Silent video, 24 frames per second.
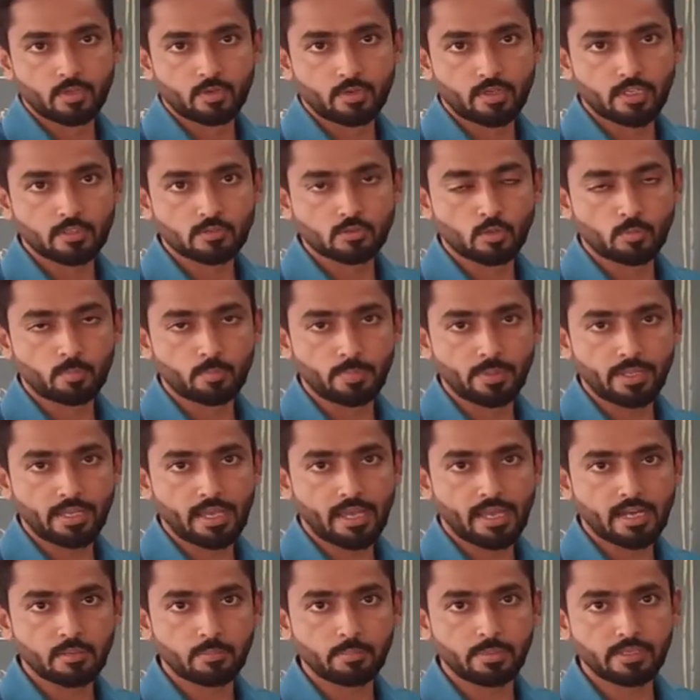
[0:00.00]
Okay, so pea
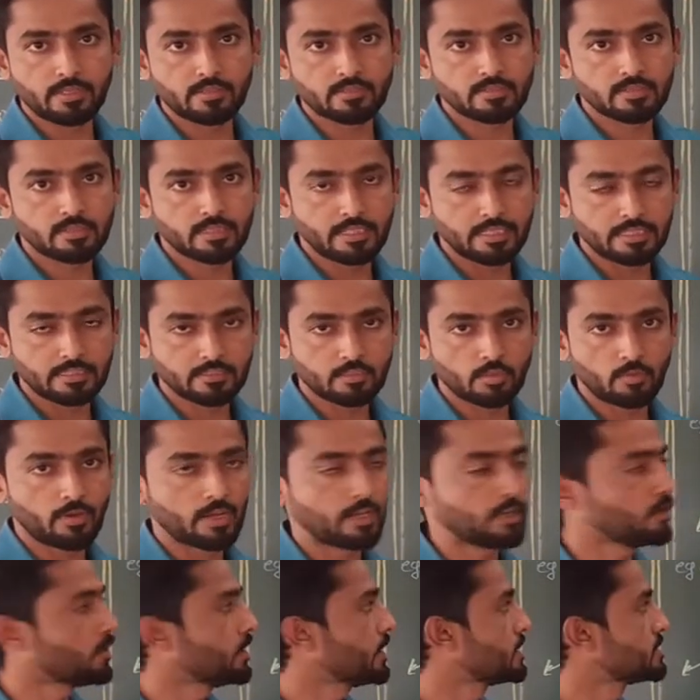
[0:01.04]
and beans is the
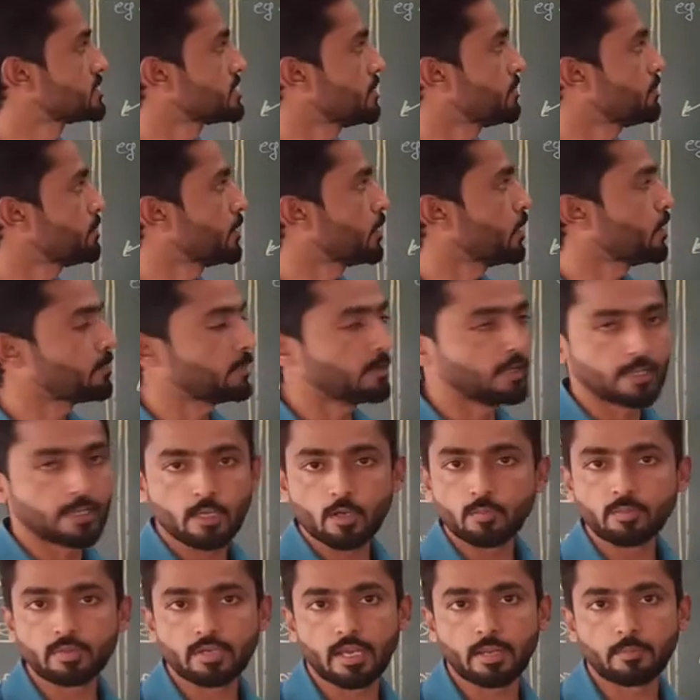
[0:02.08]
well-known example of
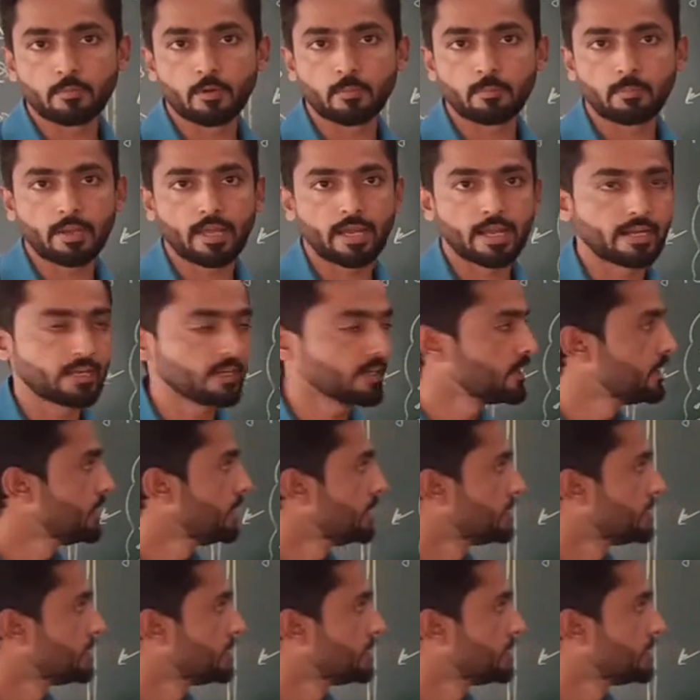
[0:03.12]
legume type of plant.